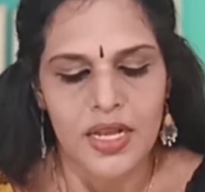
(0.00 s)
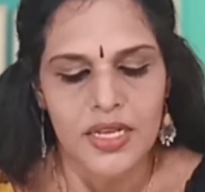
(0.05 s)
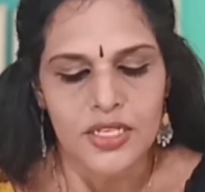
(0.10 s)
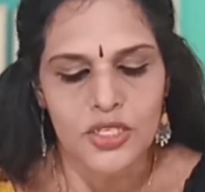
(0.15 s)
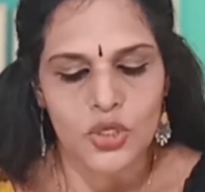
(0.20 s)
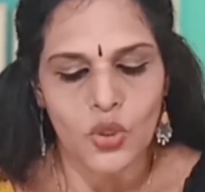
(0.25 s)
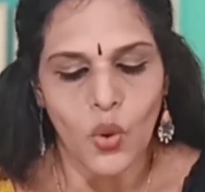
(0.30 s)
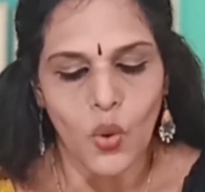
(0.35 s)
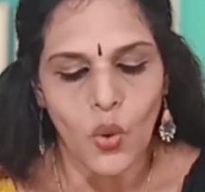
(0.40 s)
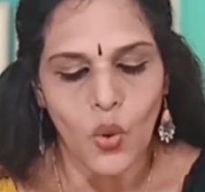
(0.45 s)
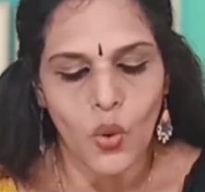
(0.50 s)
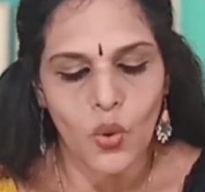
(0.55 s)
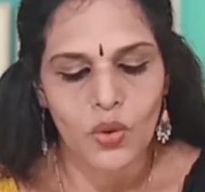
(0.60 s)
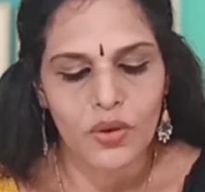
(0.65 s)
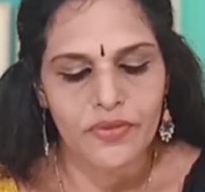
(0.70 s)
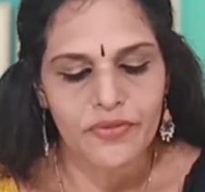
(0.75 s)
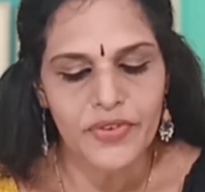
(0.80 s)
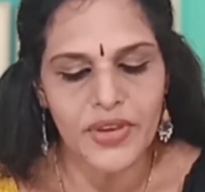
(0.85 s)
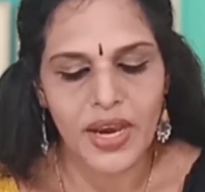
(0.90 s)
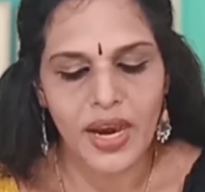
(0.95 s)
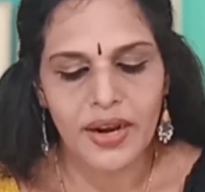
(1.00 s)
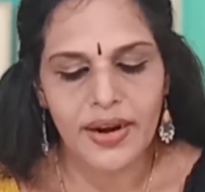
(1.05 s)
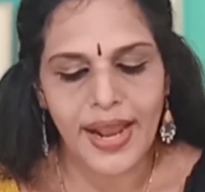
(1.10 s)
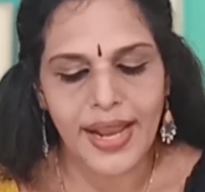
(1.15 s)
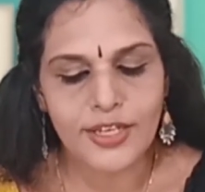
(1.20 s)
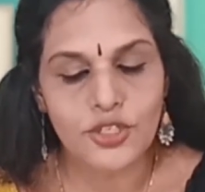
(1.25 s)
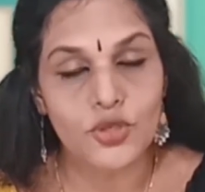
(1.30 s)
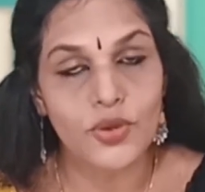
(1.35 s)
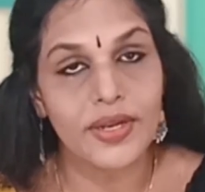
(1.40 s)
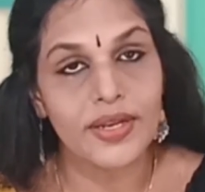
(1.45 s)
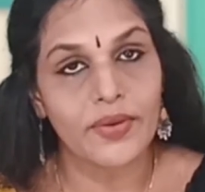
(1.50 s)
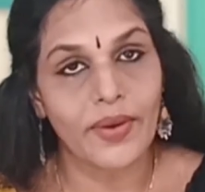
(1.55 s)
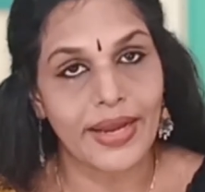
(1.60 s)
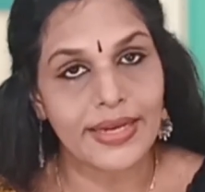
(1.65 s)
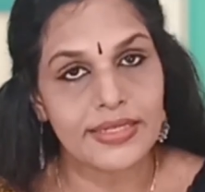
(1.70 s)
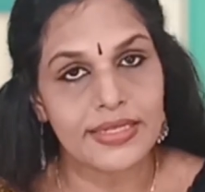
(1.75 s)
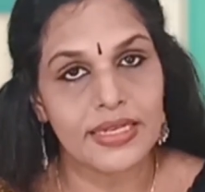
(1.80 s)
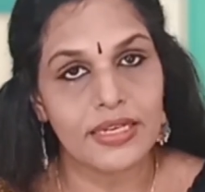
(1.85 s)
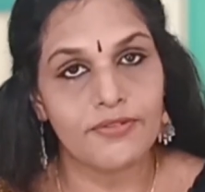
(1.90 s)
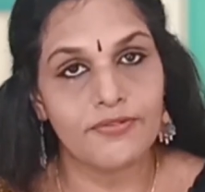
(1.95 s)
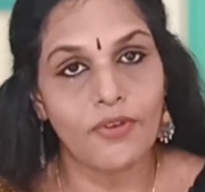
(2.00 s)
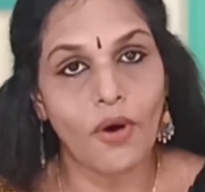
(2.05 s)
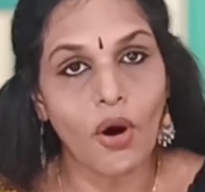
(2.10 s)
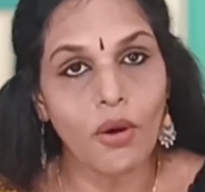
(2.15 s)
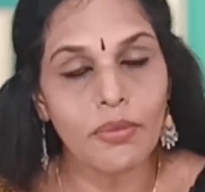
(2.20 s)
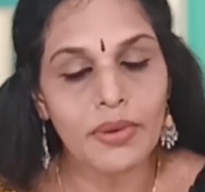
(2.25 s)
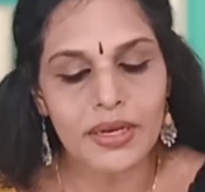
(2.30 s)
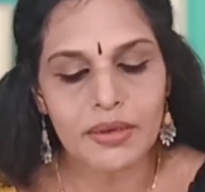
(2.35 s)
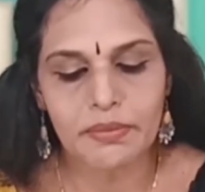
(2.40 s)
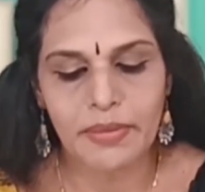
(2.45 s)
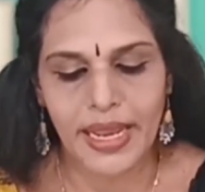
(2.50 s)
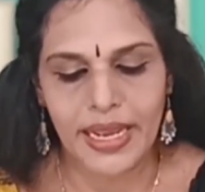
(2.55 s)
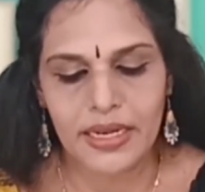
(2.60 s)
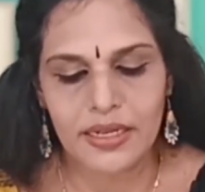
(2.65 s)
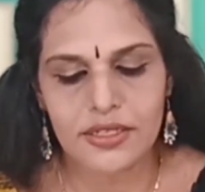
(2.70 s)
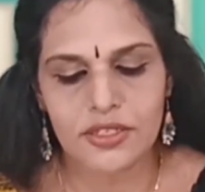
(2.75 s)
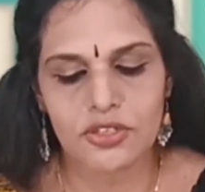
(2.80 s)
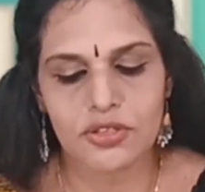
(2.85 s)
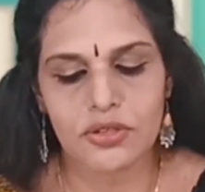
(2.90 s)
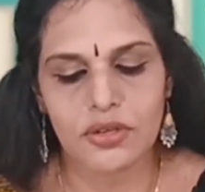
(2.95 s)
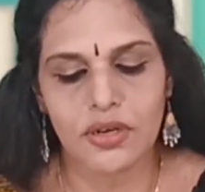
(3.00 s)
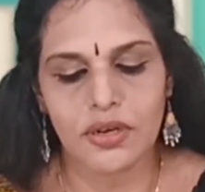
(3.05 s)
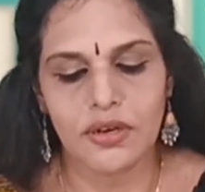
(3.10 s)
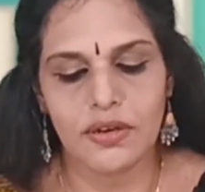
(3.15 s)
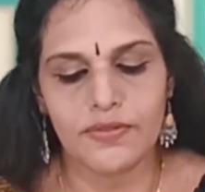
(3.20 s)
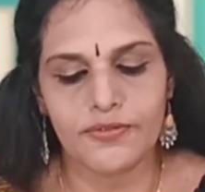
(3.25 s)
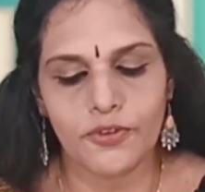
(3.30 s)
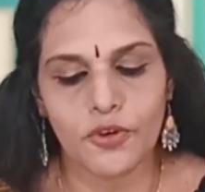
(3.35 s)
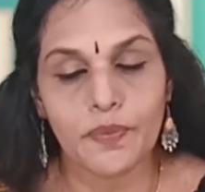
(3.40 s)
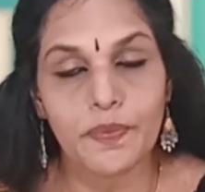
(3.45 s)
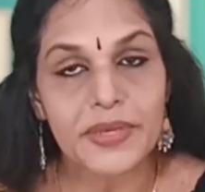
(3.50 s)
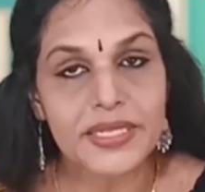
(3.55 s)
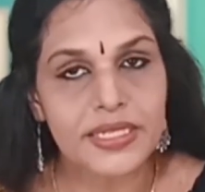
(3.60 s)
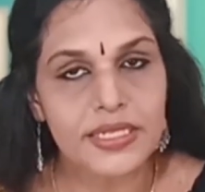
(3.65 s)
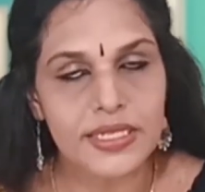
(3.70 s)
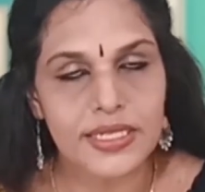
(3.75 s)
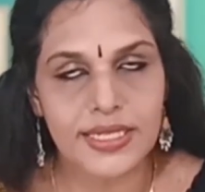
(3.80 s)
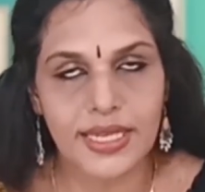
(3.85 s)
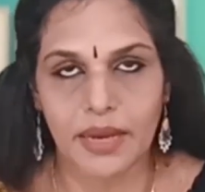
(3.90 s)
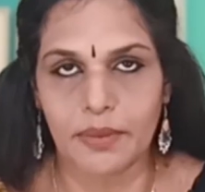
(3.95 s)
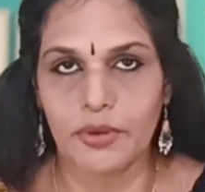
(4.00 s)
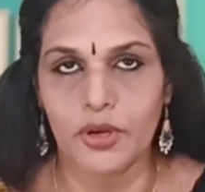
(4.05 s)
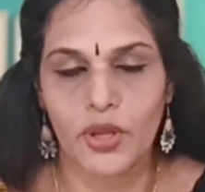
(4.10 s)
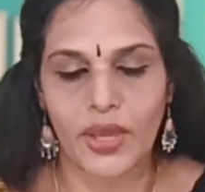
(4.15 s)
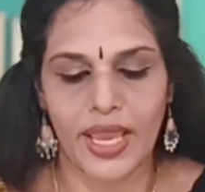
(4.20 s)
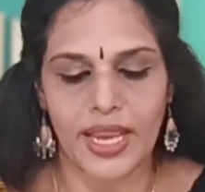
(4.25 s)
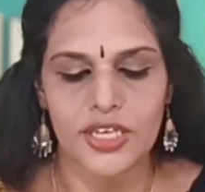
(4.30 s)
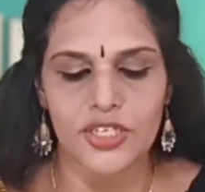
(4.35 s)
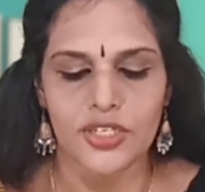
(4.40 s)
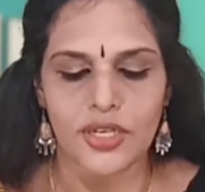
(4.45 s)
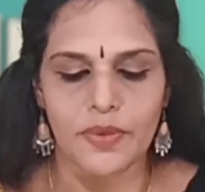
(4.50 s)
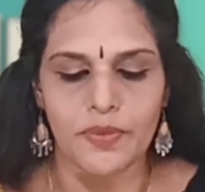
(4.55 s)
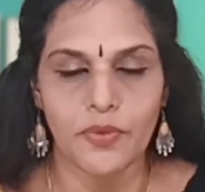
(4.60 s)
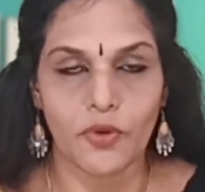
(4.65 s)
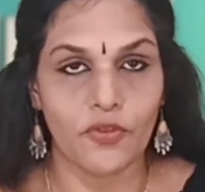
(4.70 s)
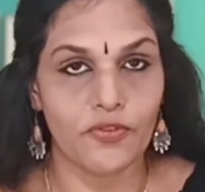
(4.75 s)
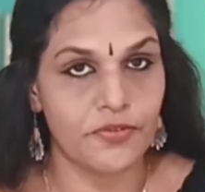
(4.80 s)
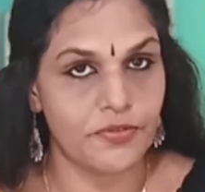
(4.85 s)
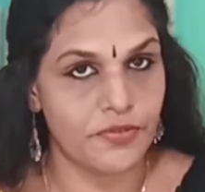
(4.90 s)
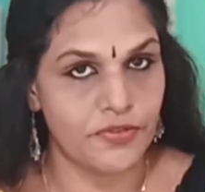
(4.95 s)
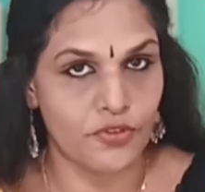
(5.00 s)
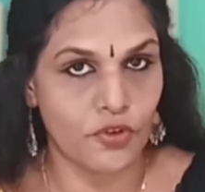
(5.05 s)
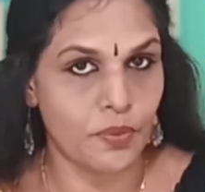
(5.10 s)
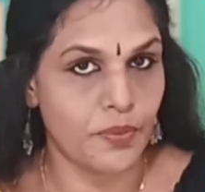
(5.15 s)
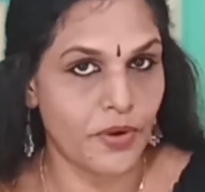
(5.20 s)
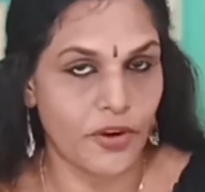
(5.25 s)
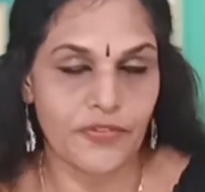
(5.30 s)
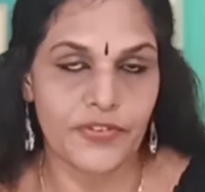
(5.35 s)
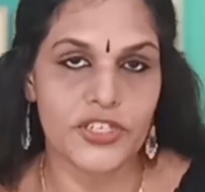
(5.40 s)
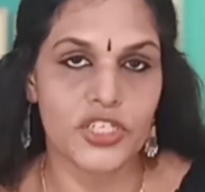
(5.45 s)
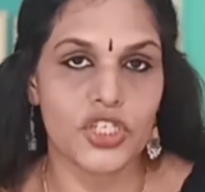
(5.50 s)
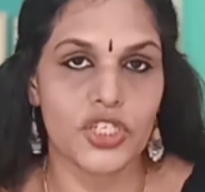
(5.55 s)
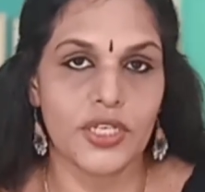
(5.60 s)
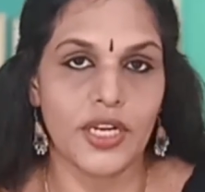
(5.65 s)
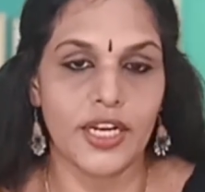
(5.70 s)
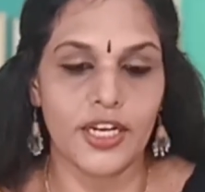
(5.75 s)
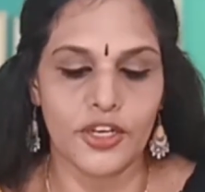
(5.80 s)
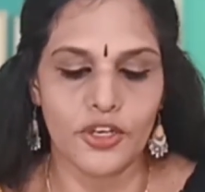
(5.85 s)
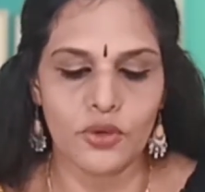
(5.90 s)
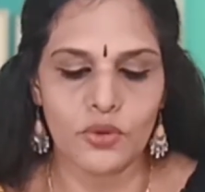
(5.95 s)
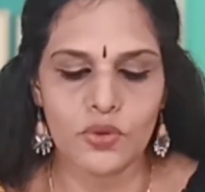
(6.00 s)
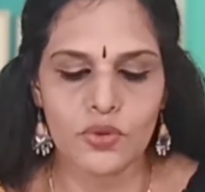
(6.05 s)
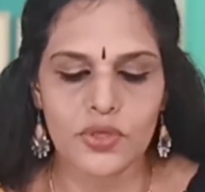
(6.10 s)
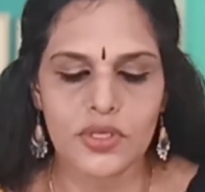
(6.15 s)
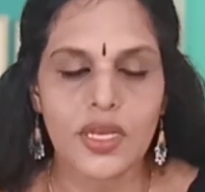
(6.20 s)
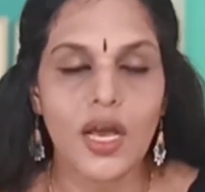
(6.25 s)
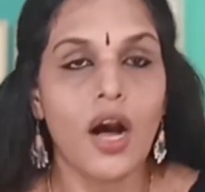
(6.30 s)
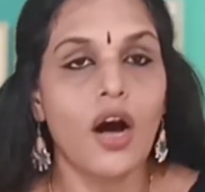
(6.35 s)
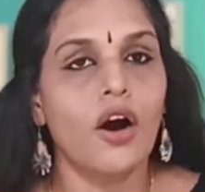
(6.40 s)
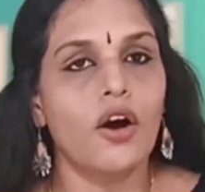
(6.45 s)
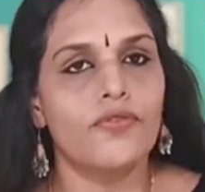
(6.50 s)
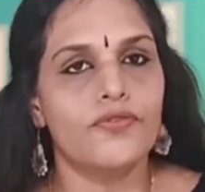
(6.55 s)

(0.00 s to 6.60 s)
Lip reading: So we are actually writing formal mails for business communication, for professional use,